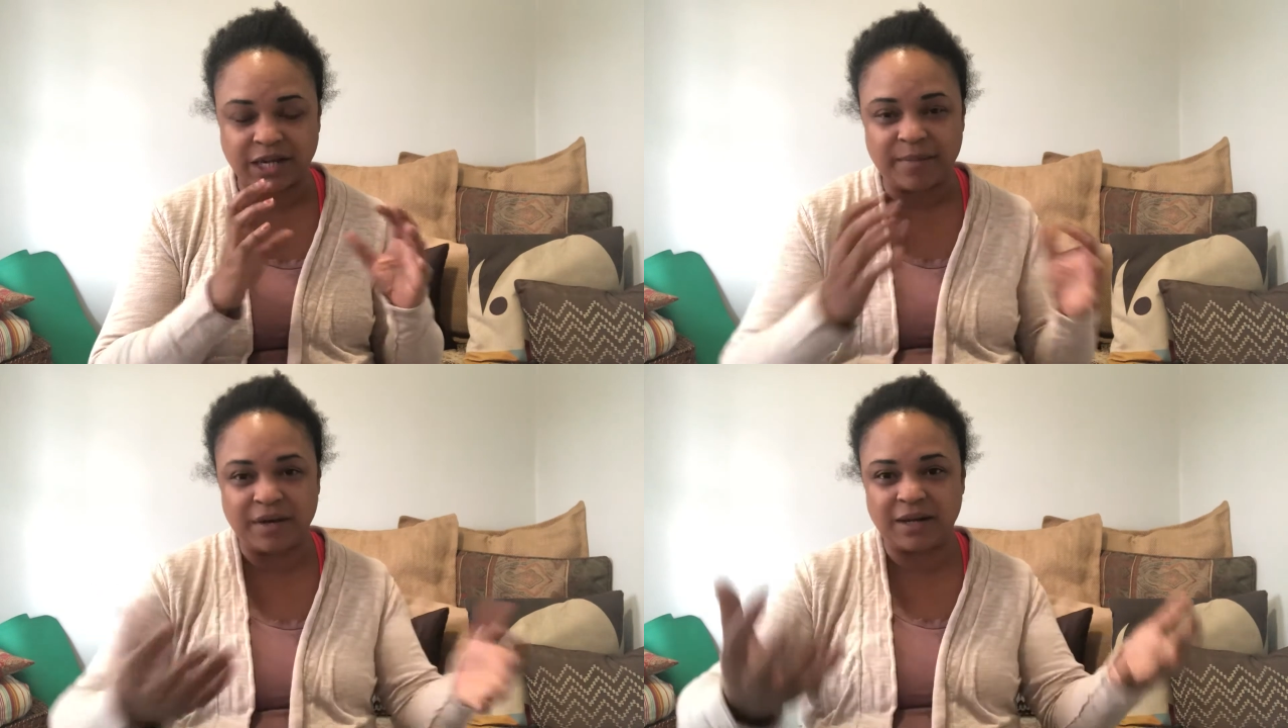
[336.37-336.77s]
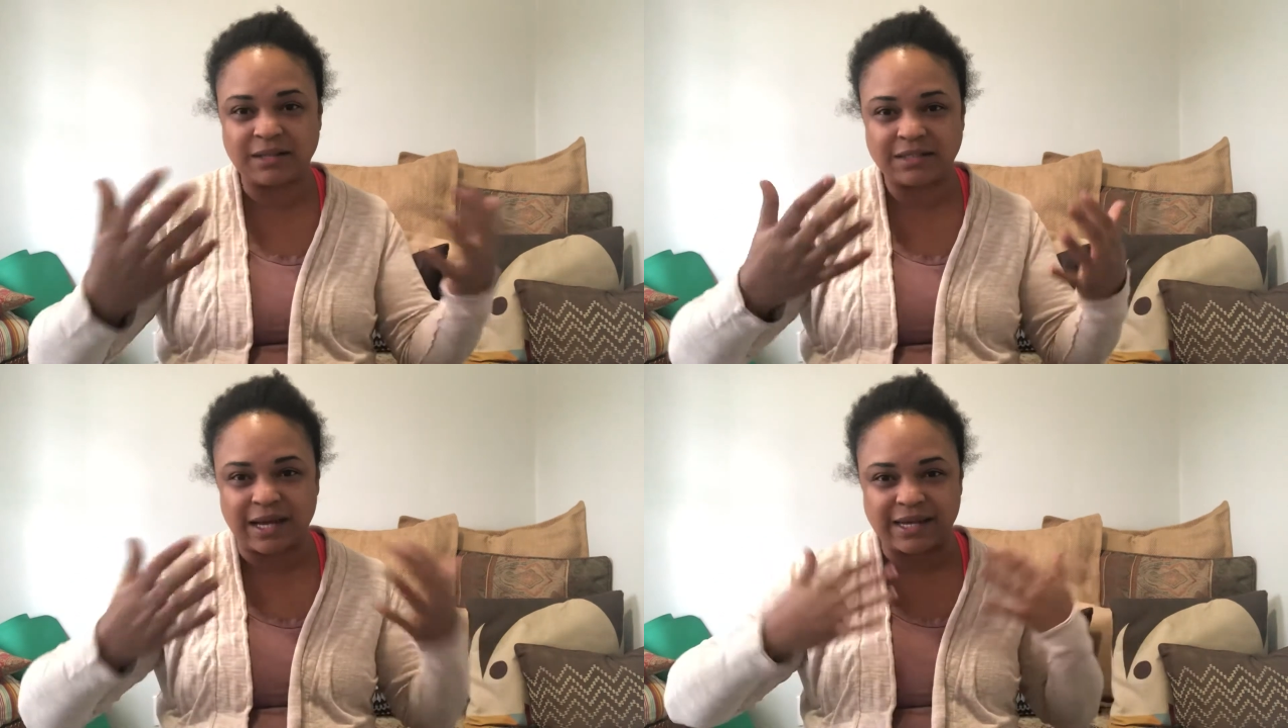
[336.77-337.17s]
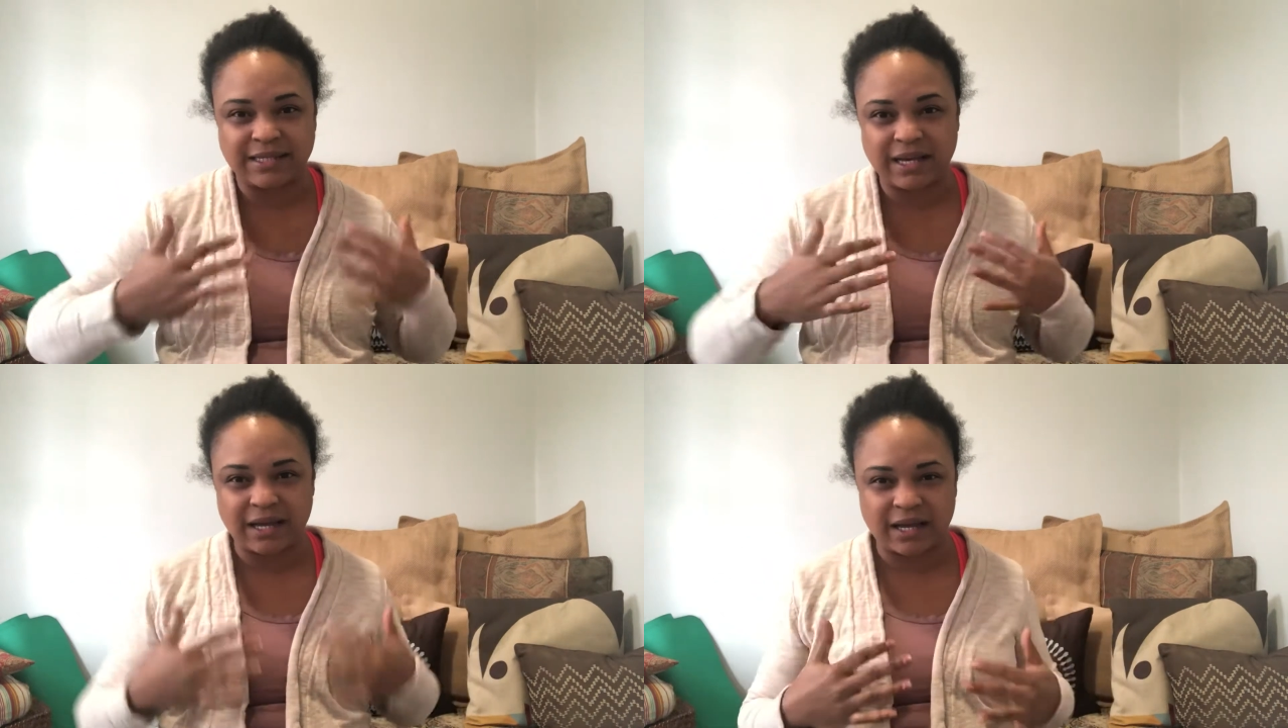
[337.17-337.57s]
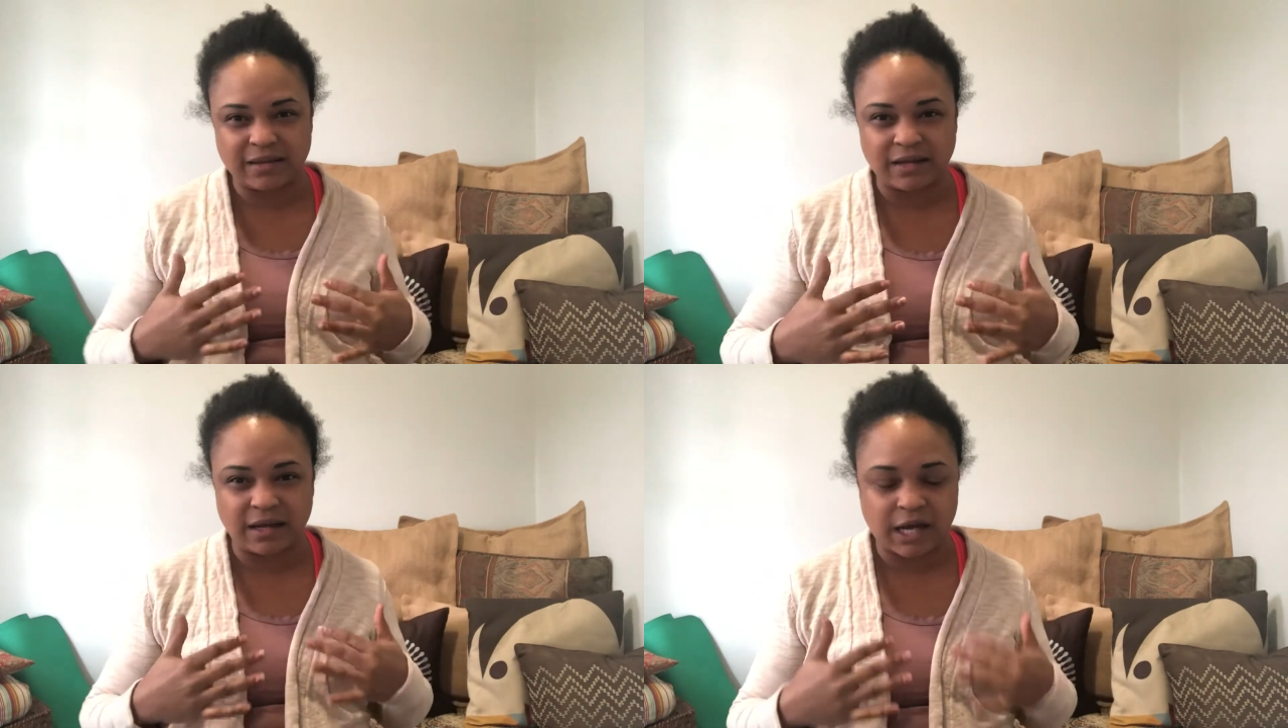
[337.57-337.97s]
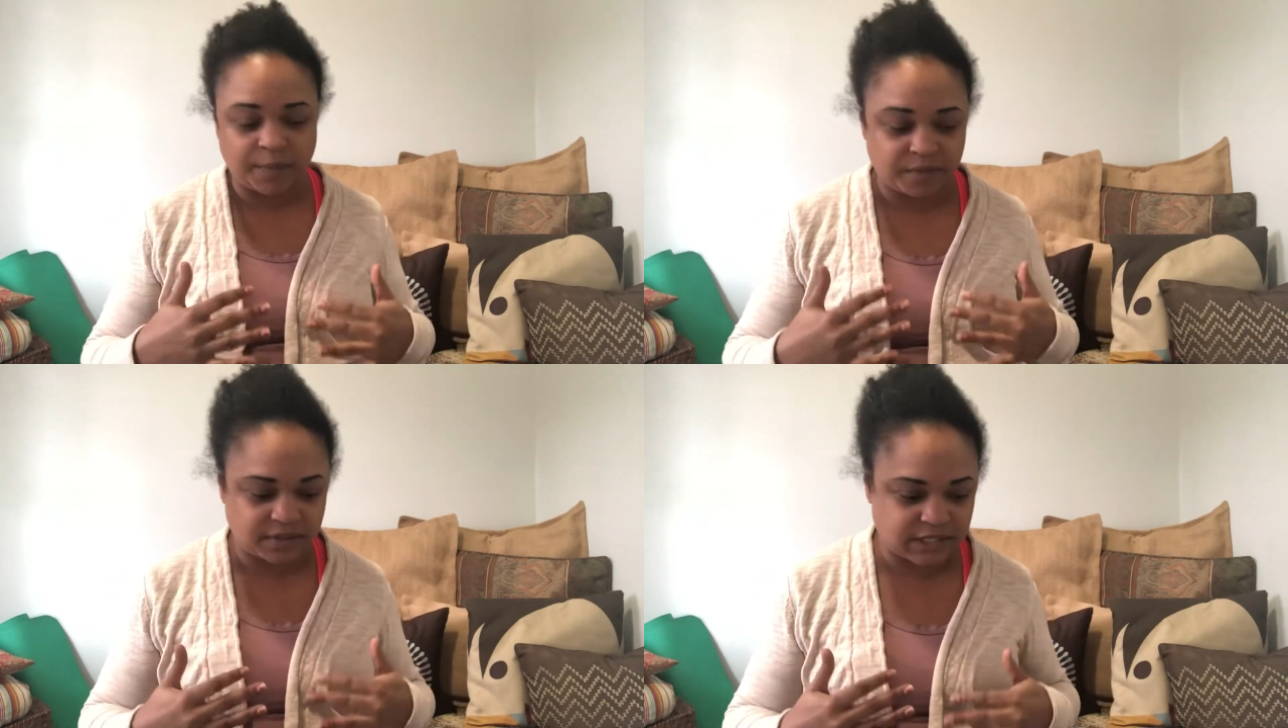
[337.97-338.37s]
I take a
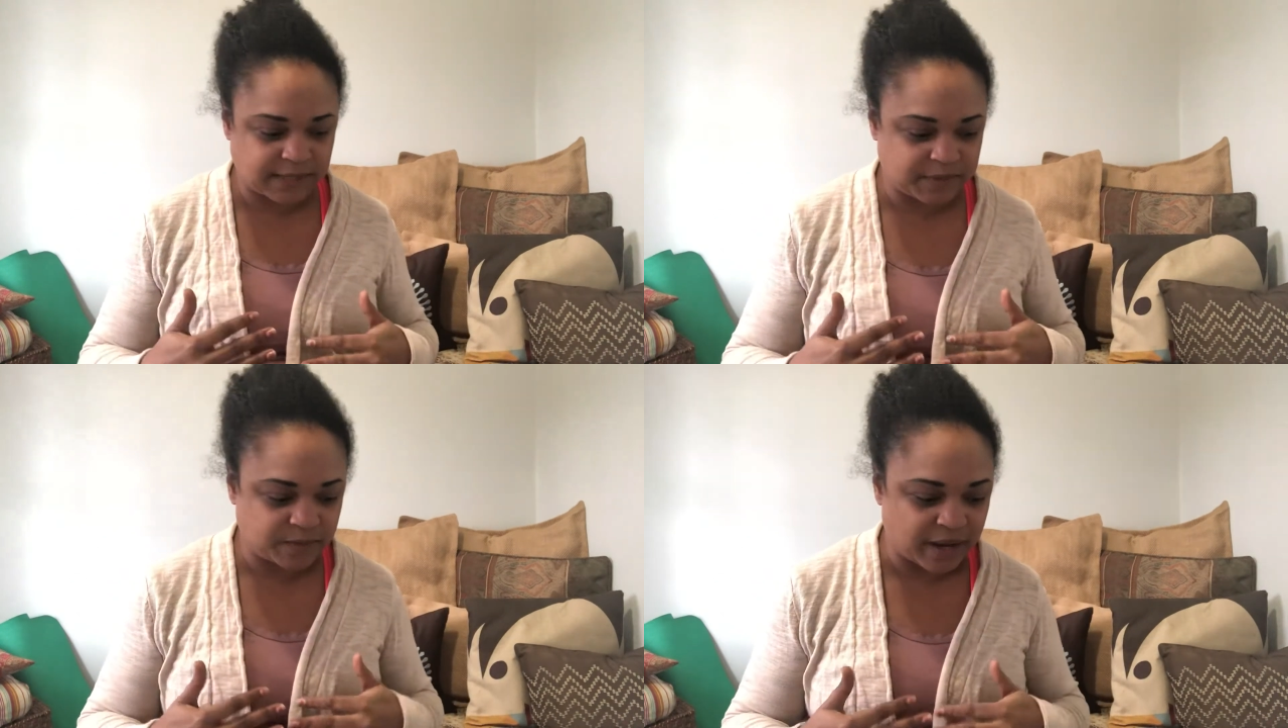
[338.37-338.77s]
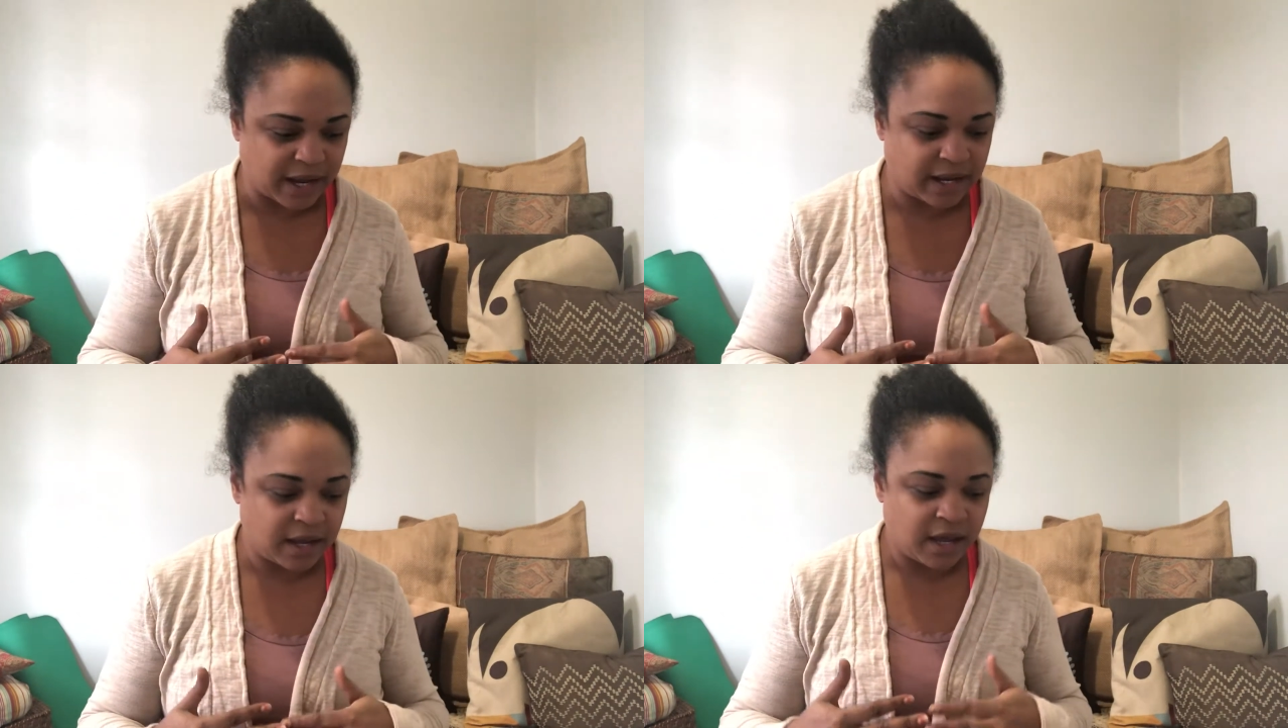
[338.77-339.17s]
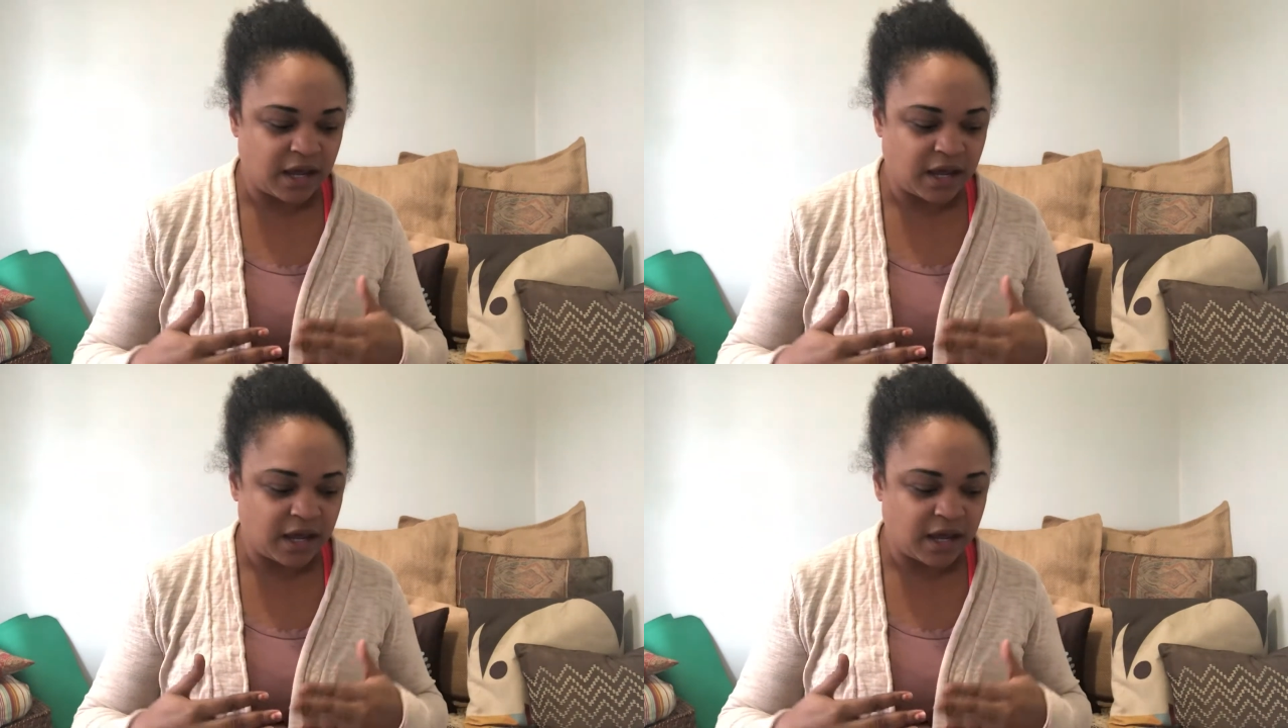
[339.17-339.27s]
couple of steps back.